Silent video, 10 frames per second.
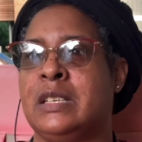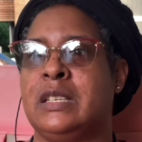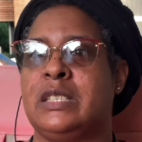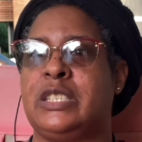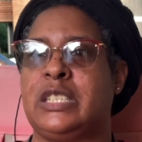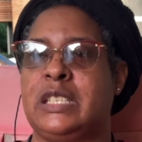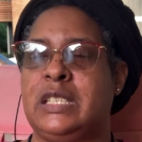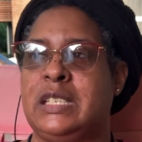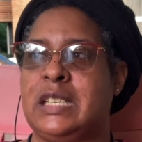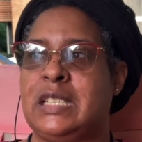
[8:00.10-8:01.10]

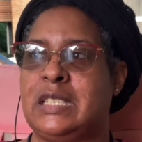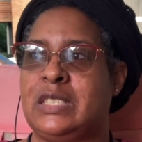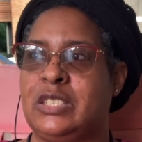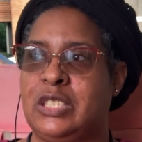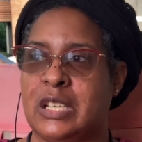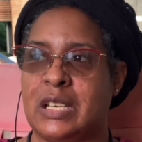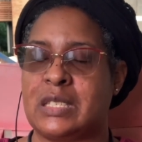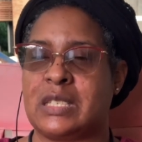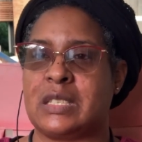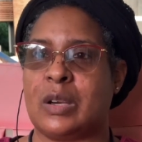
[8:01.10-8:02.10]
She is
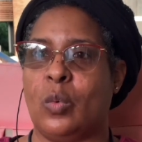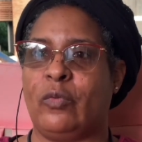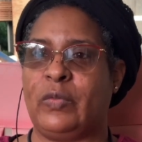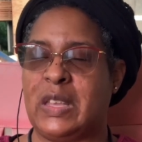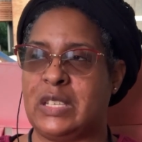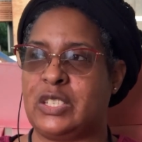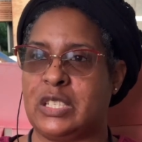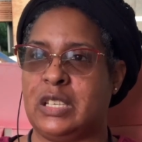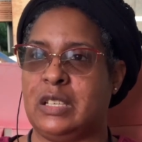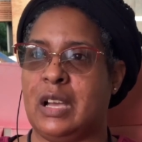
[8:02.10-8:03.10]
just
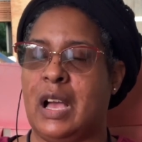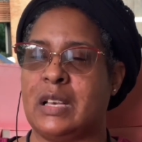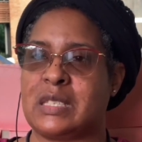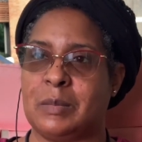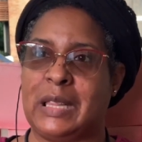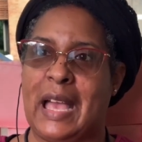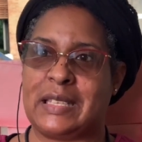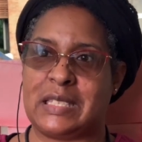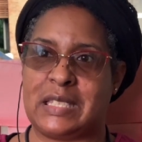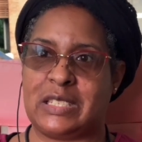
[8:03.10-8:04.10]
finishing some
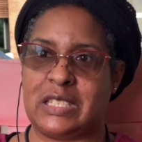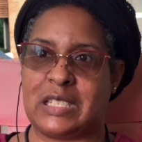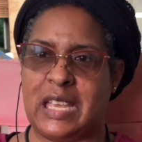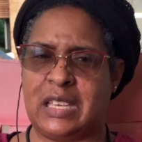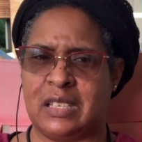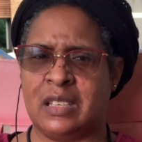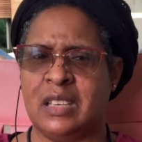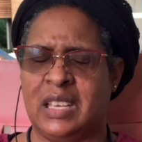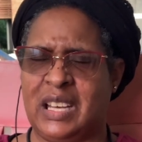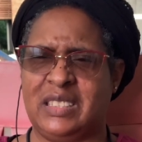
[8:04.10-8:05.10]
classes that she's taking.
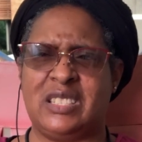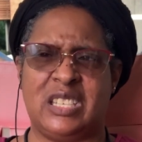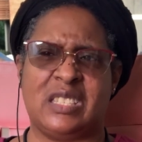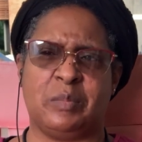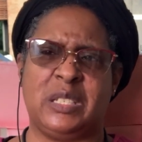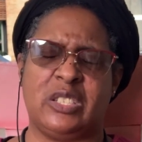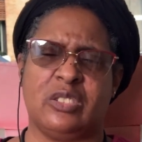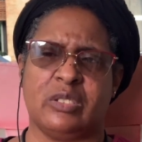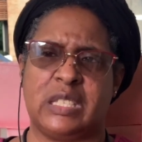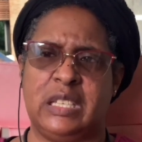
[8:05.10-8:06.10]
And I think she has some
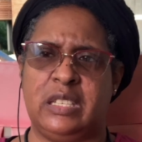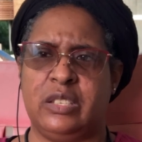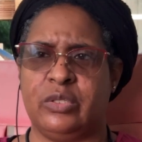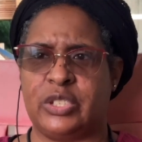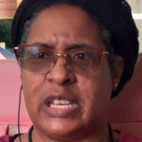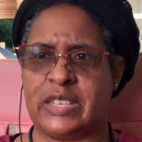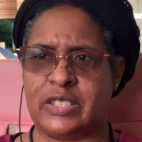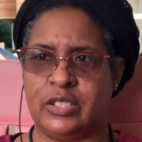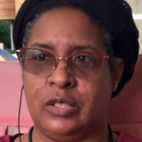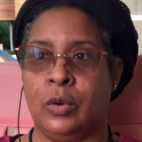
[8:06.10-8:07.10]
additional CEUs she has to
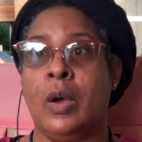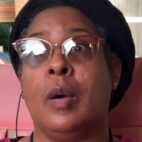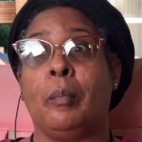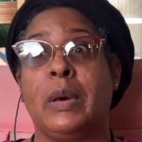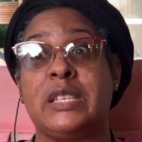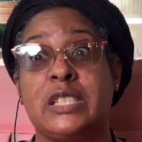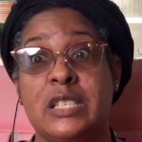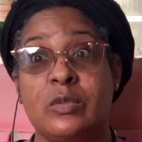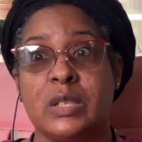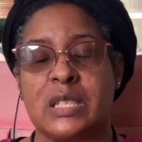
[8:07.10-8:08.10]
do. But
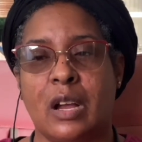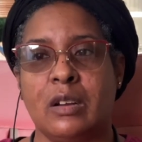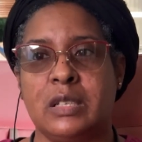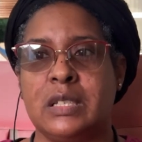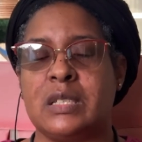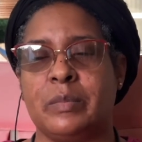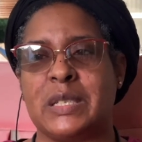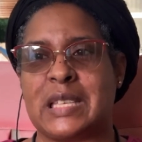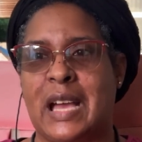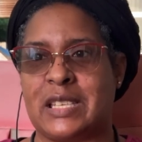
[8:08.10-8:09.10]
she's returning to
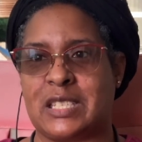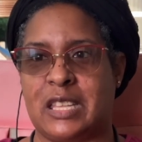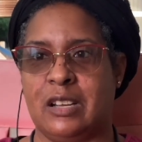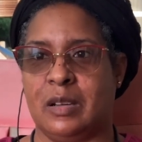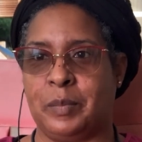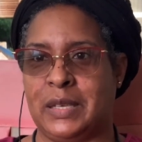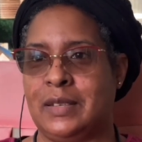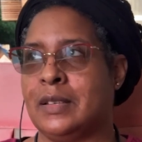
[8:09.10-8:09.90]
massage therapy.